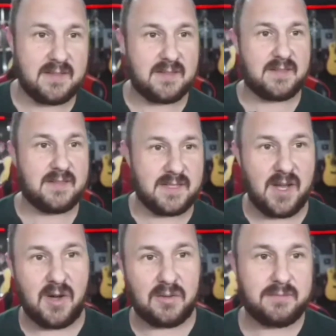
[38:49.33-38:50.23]

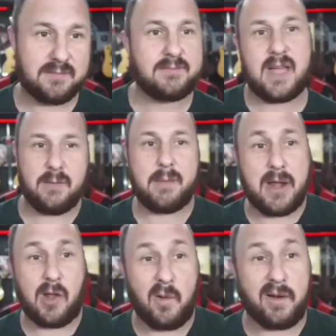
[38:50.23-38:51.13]
So anyway, I'm not a
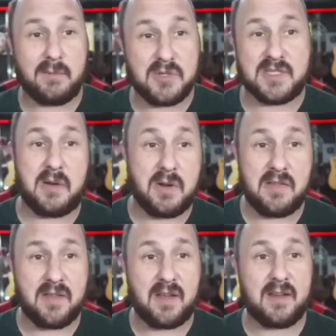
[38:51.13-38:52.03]
lawyer. I'm just saying what I
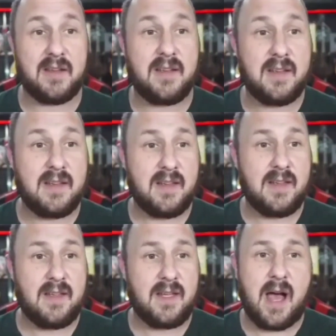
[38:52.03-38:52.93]
think.
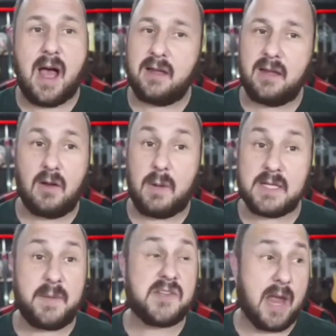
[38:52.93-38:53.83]
My
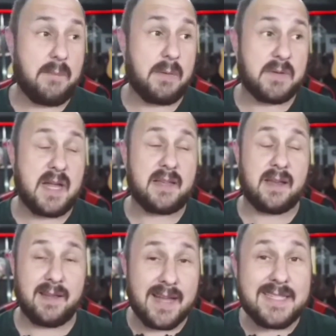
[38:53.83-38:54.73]
speech can be protected
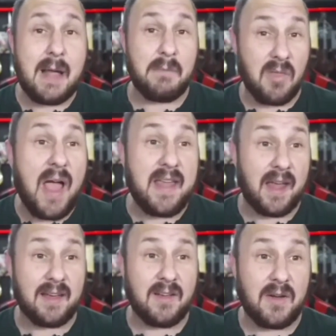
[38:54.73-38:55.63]
unless I'm lying.
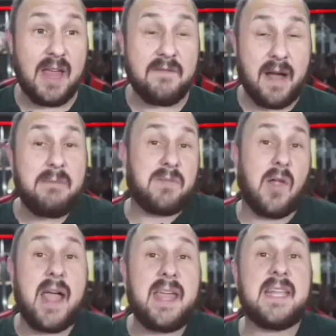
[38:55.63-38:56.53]
Okay. If I'm
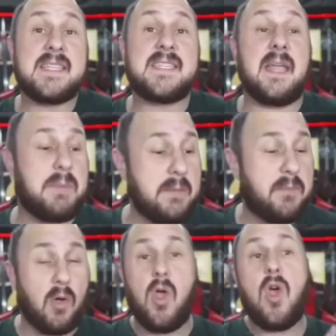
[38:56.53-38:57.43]
lying and saying people
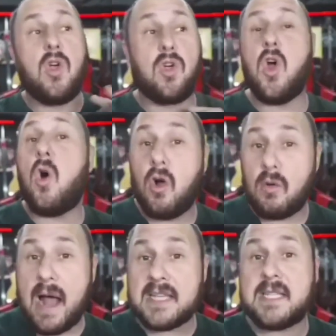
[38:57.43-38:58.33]
go harass
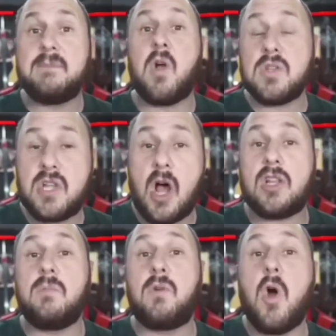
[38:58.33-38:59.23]
them, go stalk them,
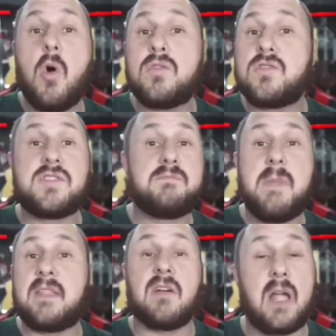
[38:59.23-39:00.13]
go make their
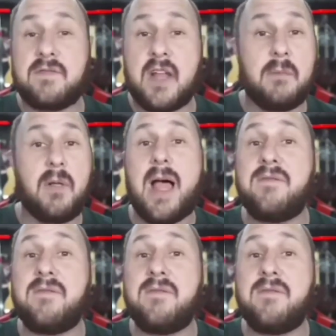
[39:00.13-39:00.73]
life terrible, I've never